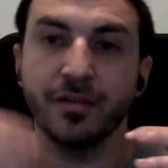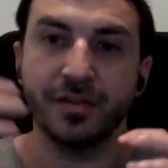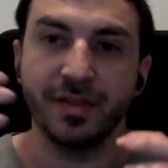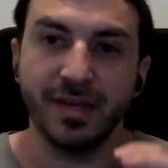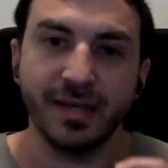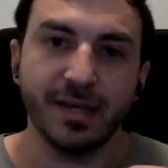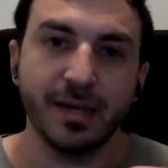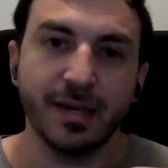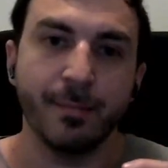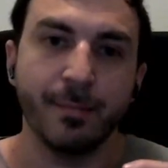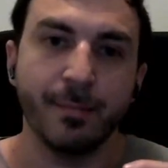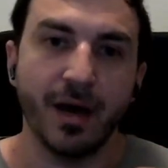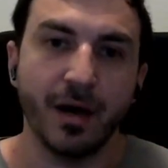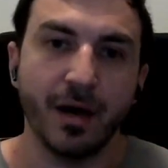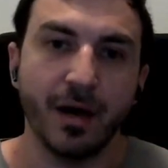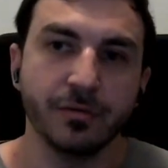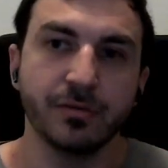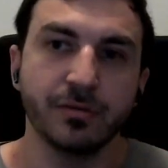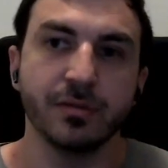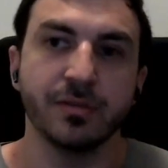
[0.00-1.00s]
Think
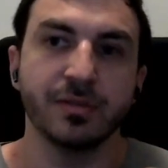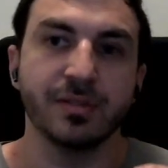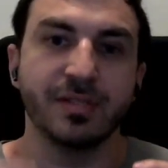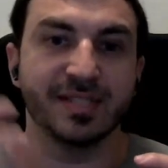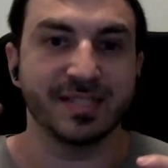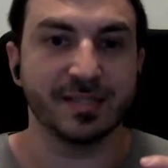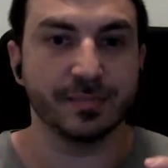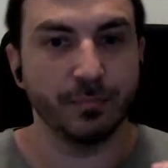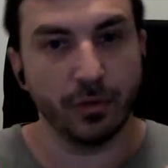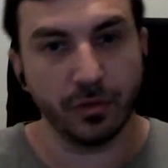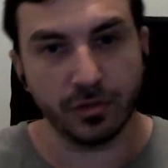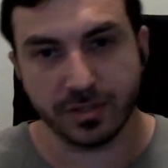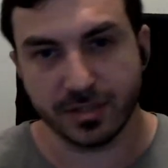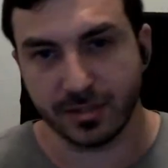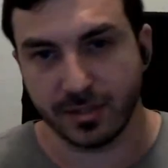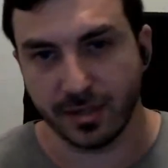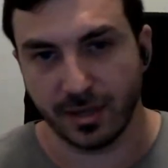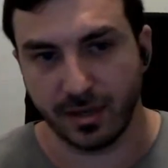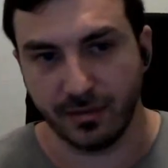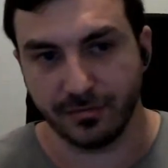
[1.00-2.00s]
about the small
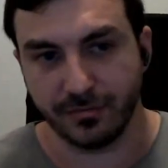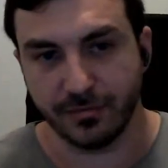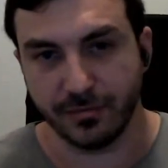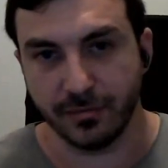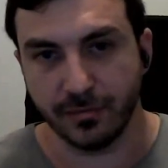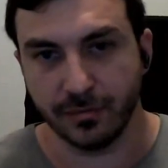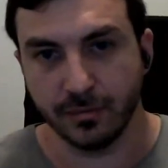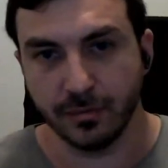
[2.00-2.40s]
stuff